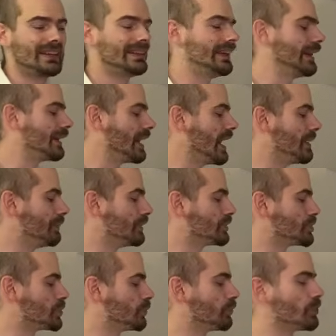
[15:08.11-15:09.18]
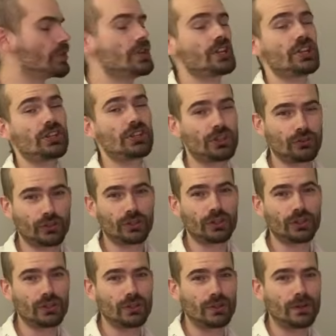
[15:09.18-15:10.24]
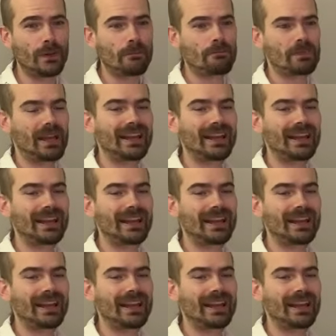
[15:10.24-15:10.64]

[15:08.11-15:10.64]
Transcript: they are able to furnish it for you